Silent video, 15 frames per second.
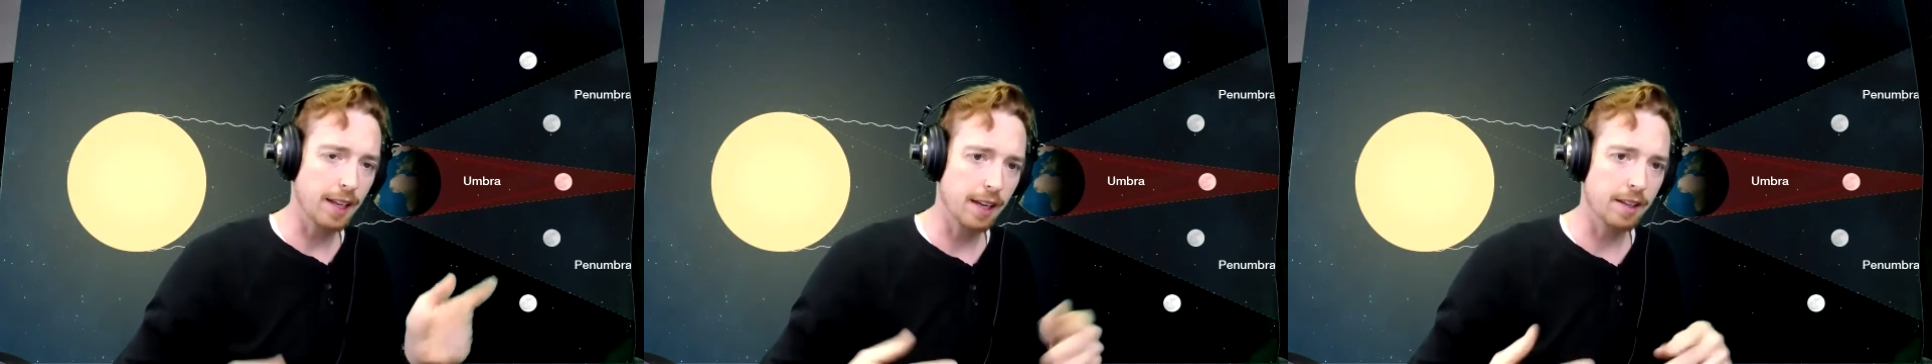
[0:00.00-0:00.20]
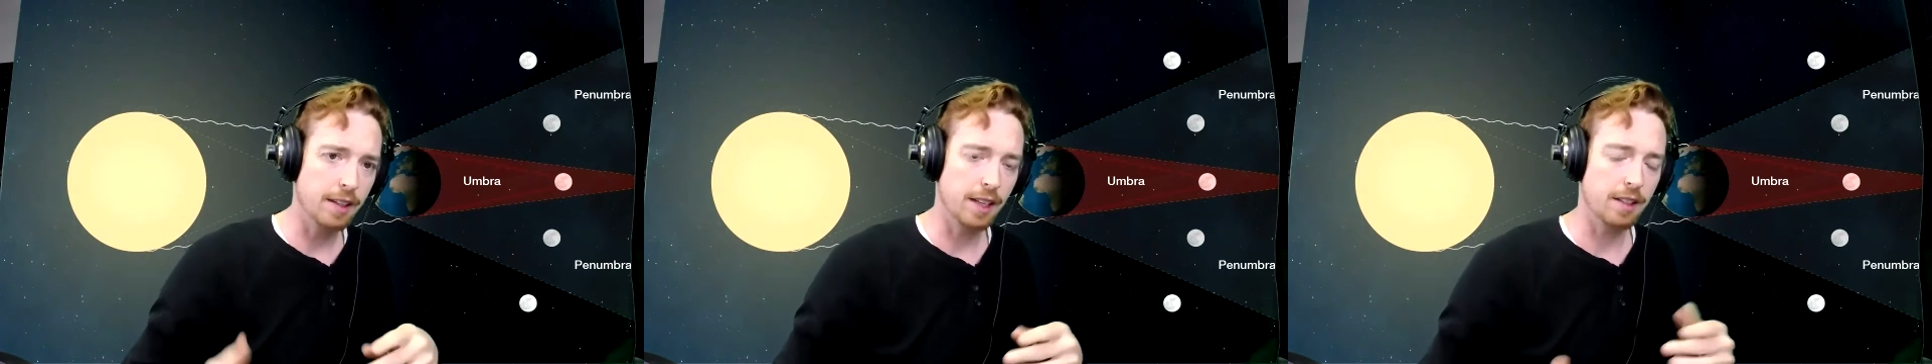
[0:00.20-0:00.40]

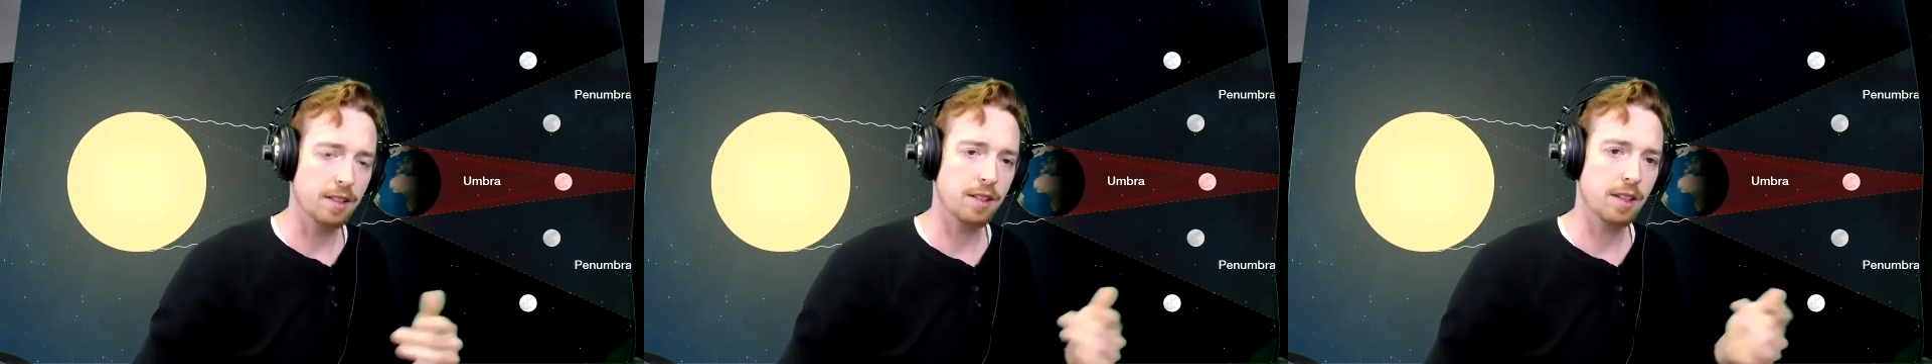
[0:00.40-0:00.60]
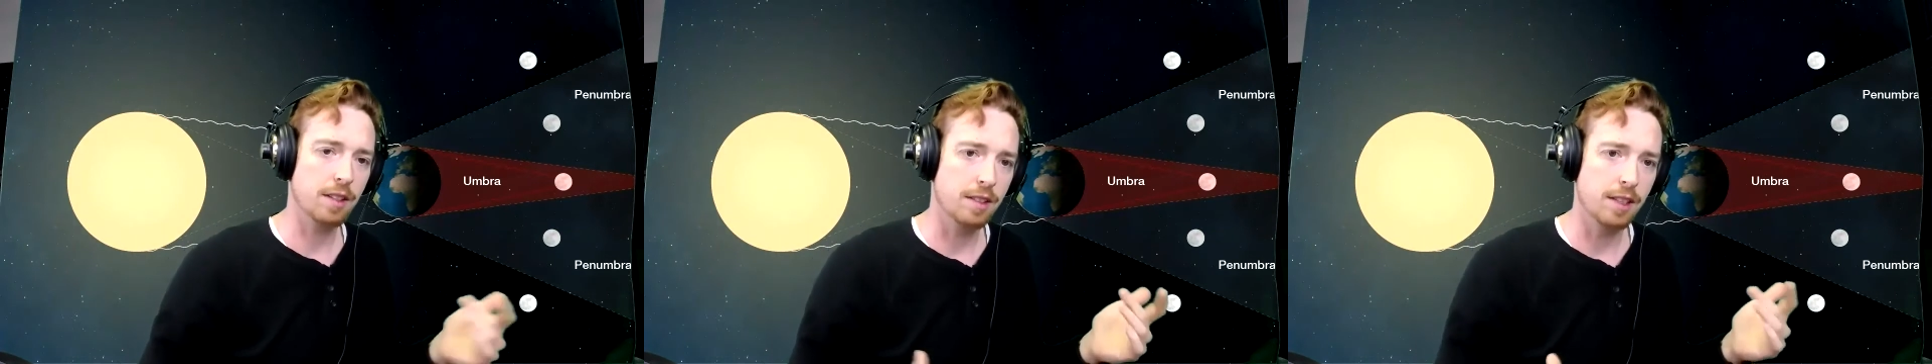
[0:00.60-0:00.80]
how you get
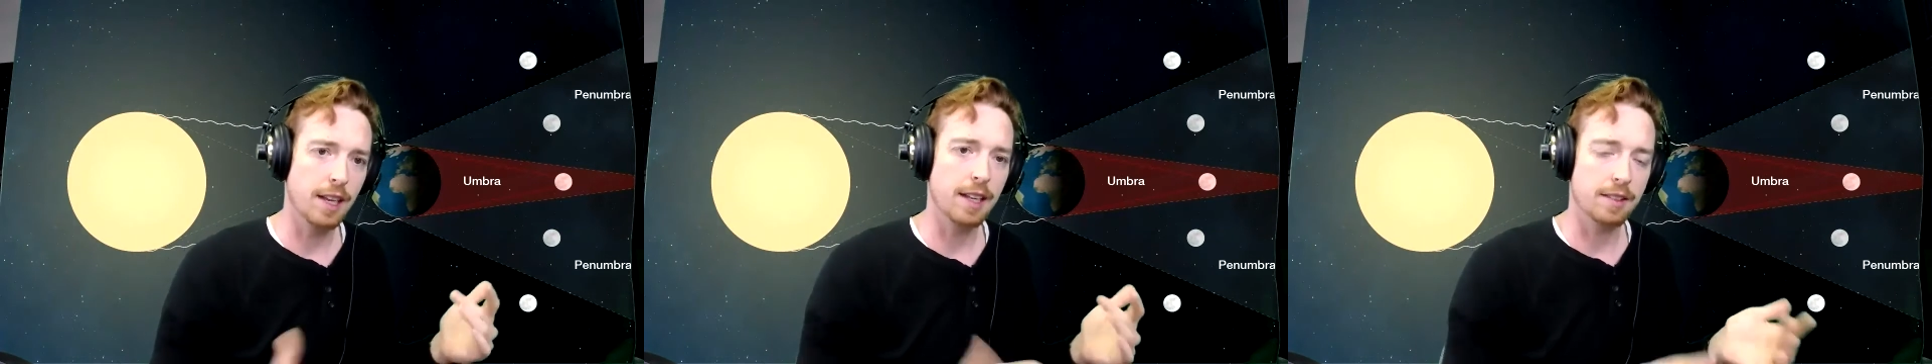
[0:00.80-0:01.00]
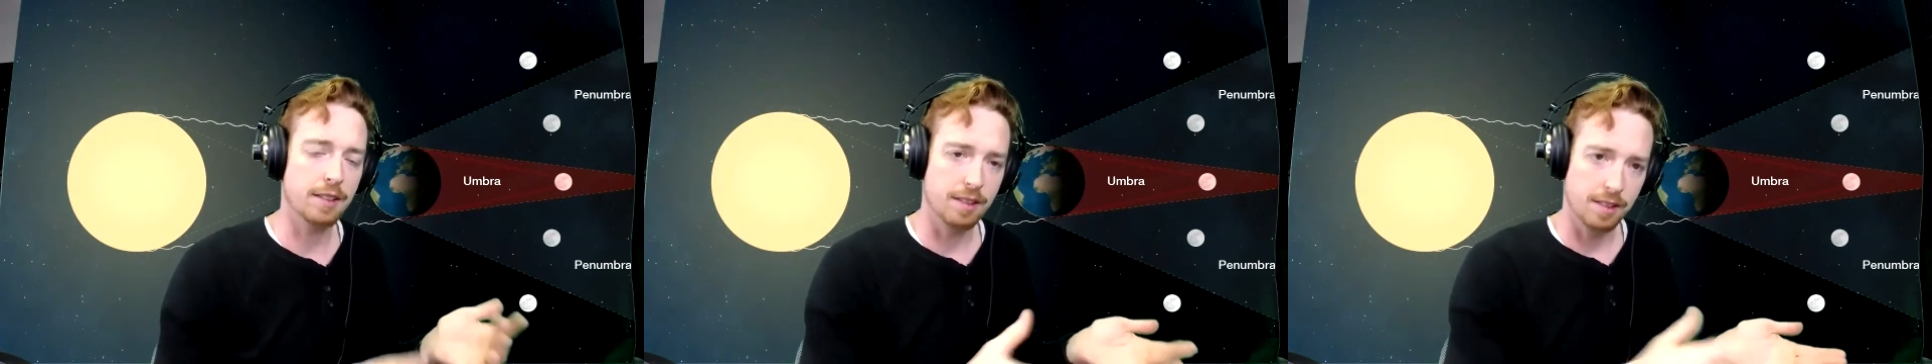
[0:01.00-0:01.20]

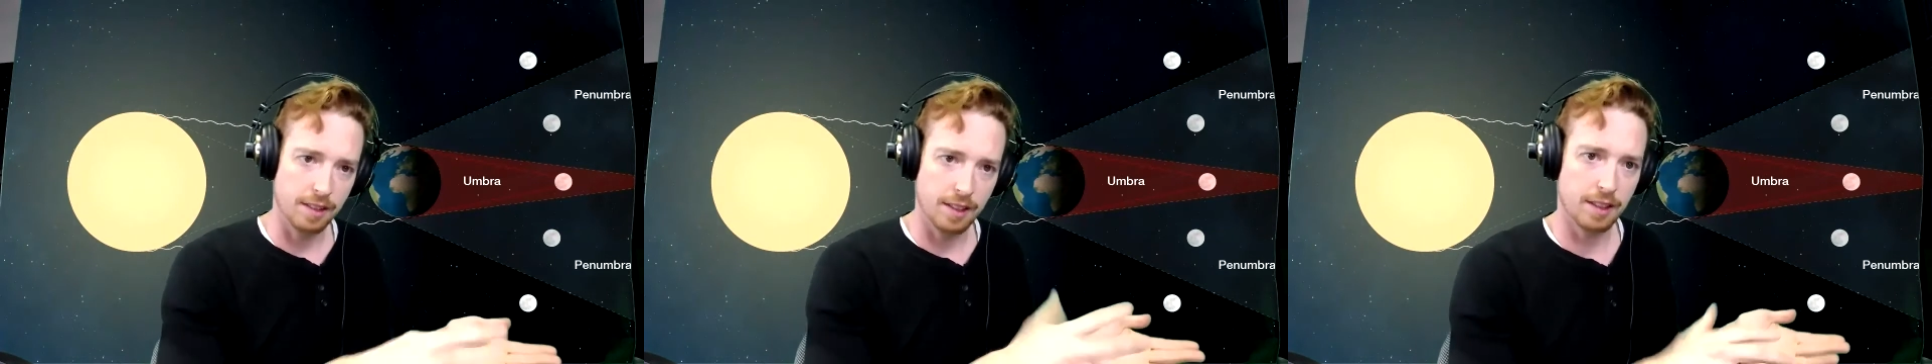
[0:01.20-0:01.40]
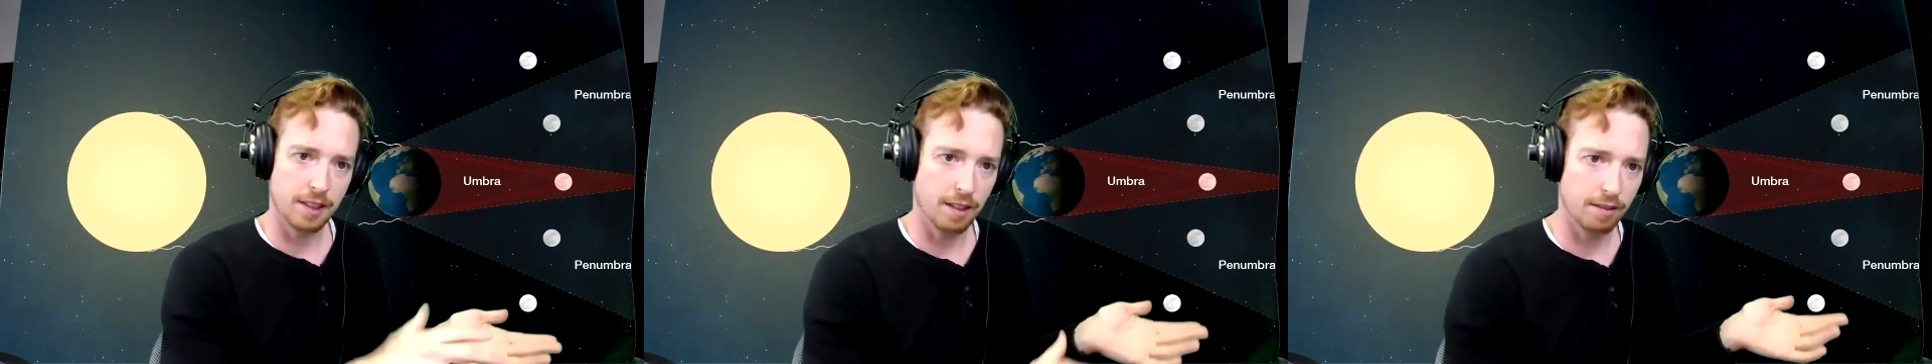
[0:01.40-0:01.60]
sunsets and you
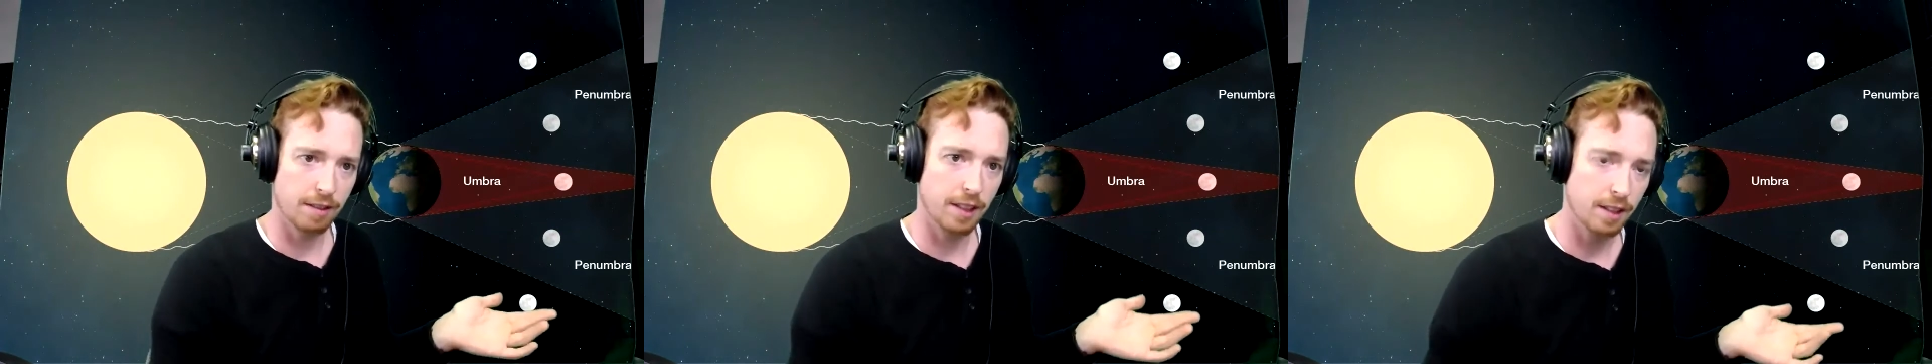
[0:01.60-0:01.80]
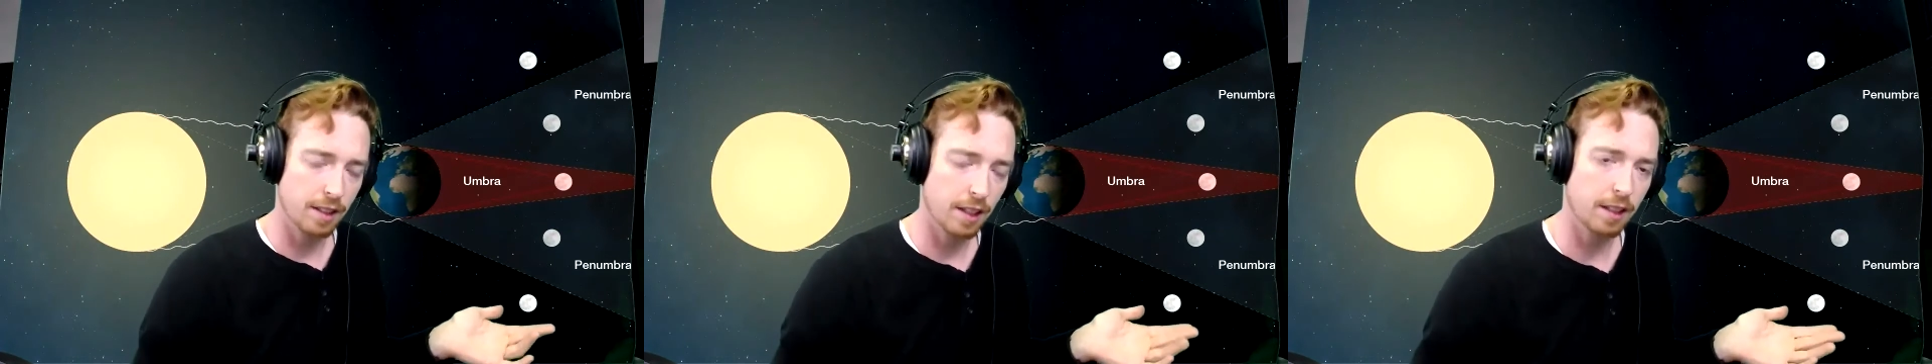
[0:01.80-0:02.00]
get that
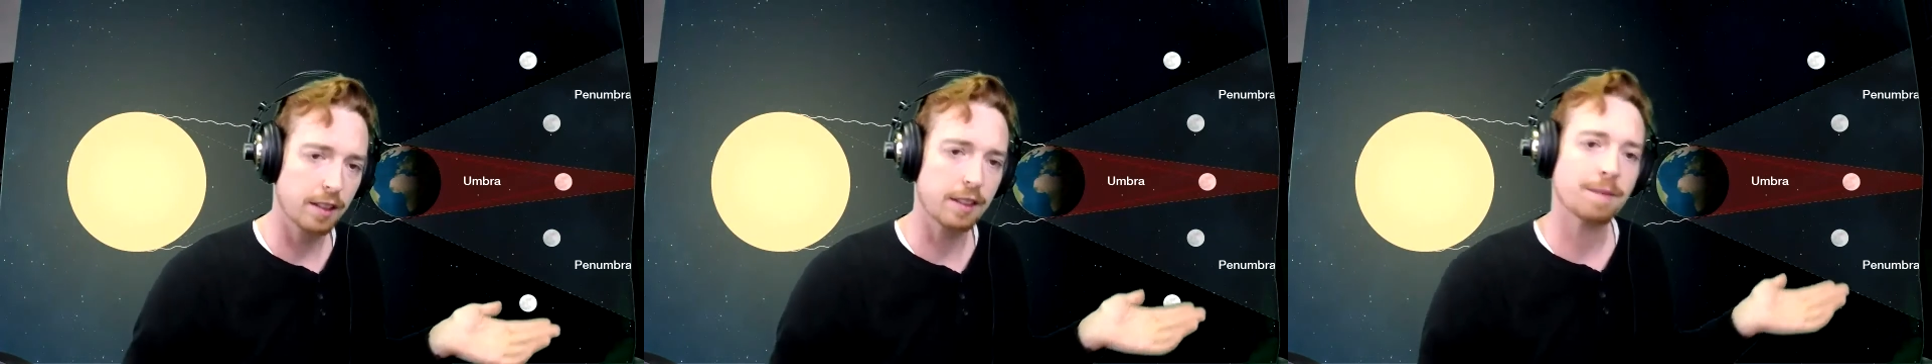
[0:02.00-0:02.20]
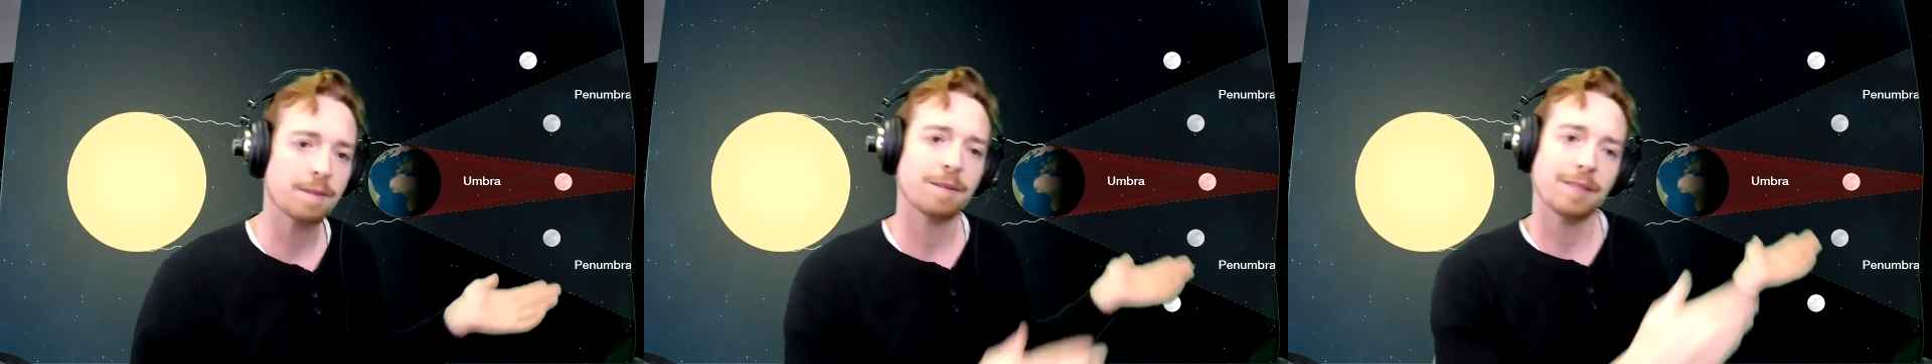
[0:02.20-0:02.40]
red color.